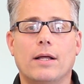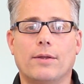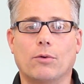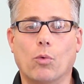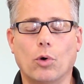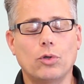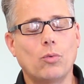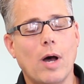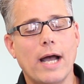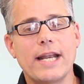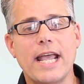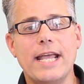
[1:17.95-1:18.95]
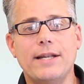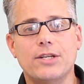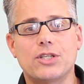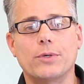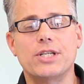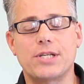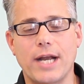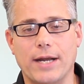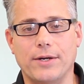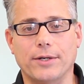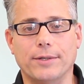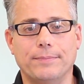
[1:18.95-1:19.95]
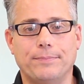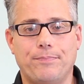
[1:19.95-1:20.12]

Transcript: the worldwide industry standard.